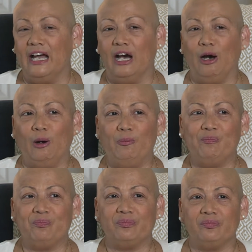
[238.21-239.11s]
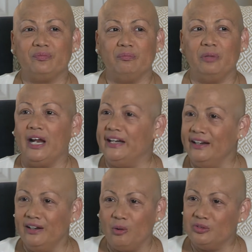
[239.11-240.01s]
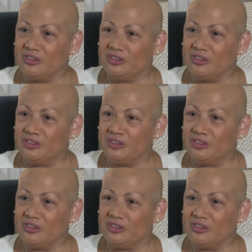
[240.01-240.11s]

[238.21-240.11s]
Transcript: But I didn't know I was